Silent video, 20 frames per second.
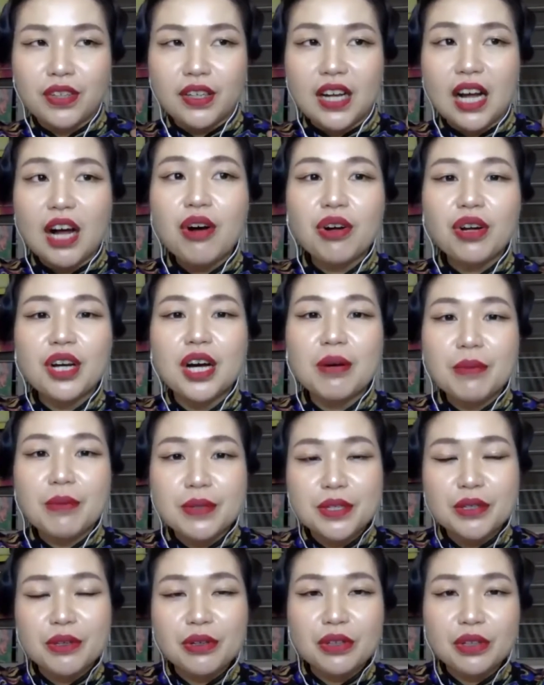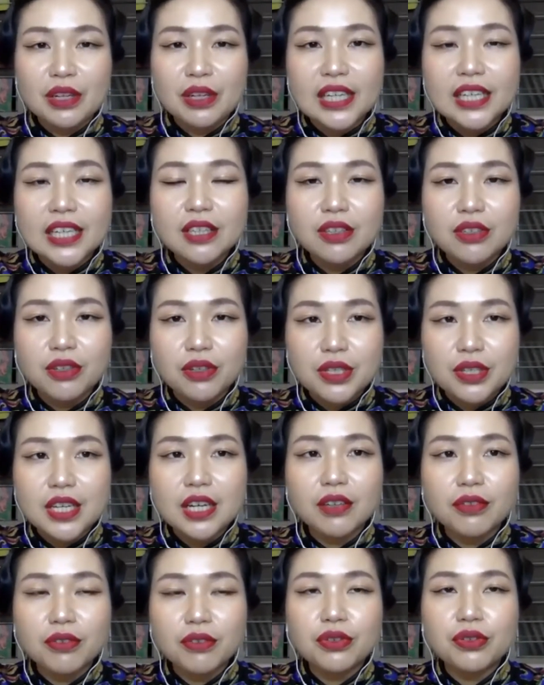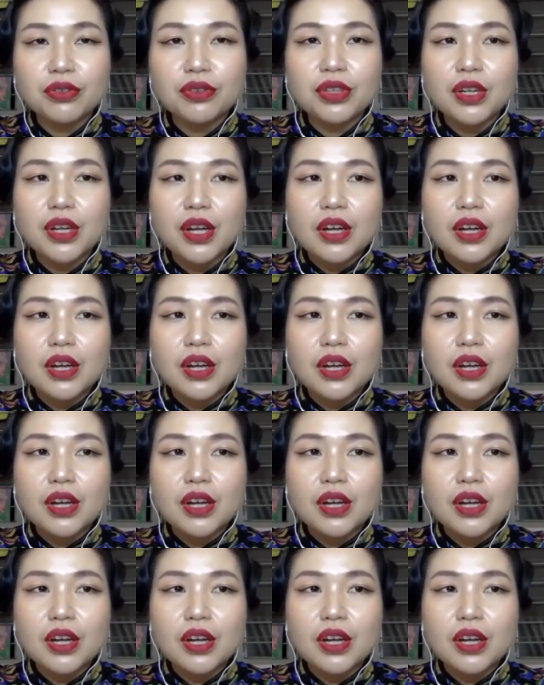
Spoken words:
outcome is it going to lead yourself to?